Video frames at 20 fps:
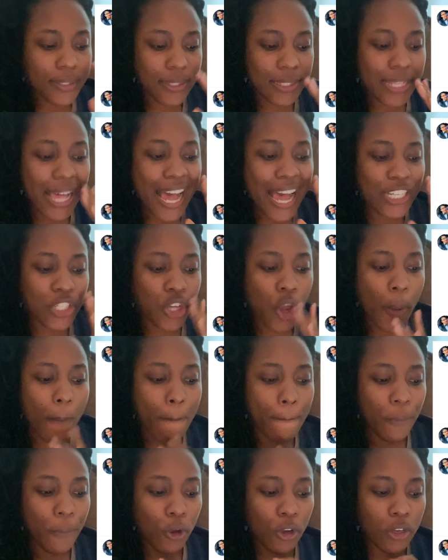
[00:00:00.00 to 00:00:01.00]

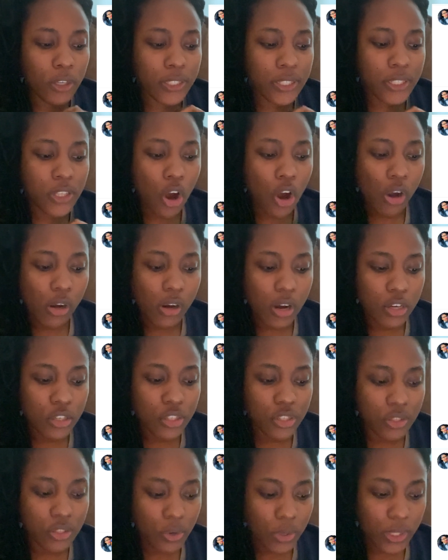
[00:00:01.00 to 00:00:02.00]
/ books are our
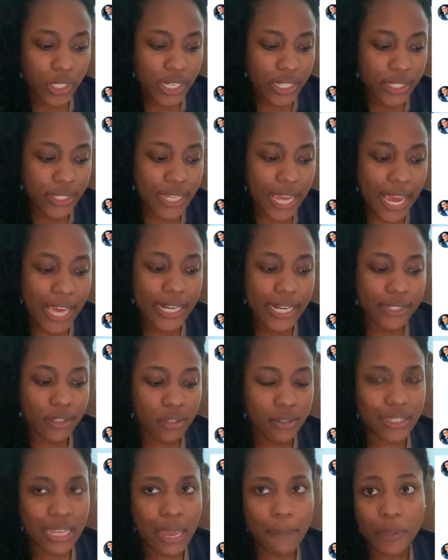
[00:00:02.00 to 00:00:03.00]
solace, and it's a
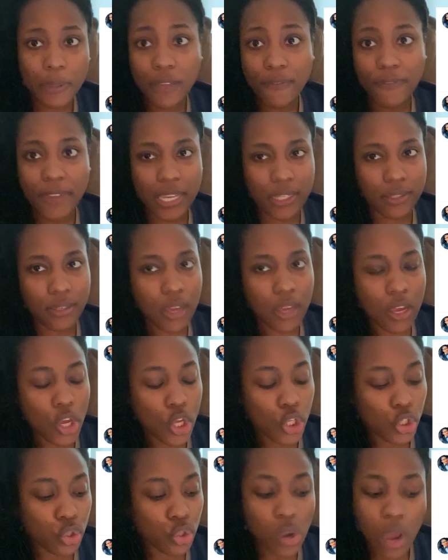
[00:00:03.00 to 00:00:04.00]
slap in the face.
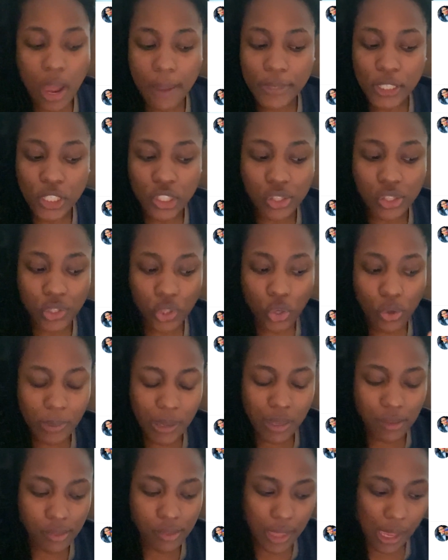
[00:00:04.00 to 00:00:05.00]
So I'm
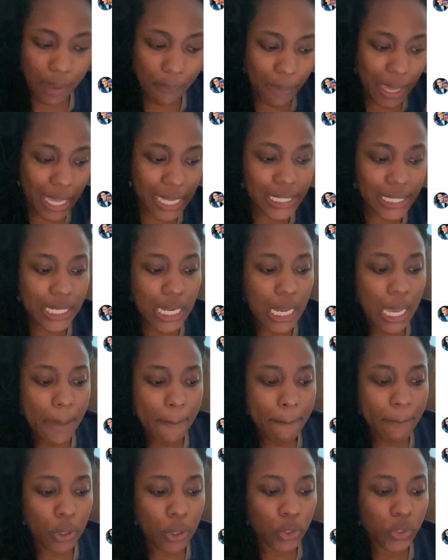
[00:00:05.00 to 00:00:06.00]
assuming they meant
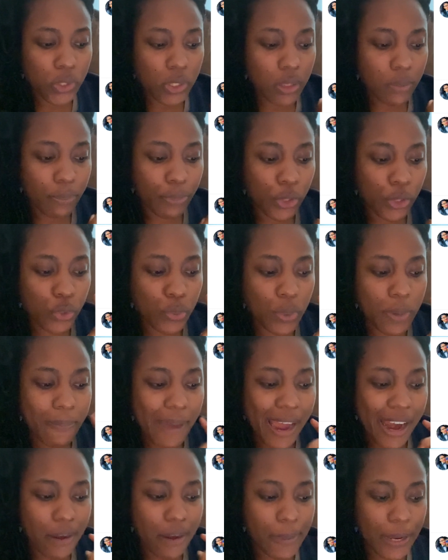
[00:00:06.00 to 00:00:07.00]
most of the books we
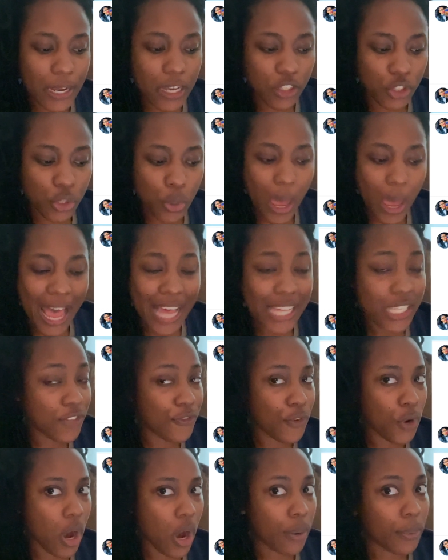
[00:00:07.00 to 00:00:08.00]
buy are because you asked
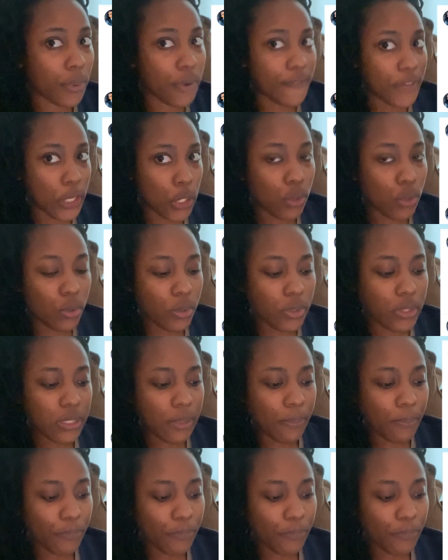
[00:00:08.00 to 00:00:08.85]
for our reviews,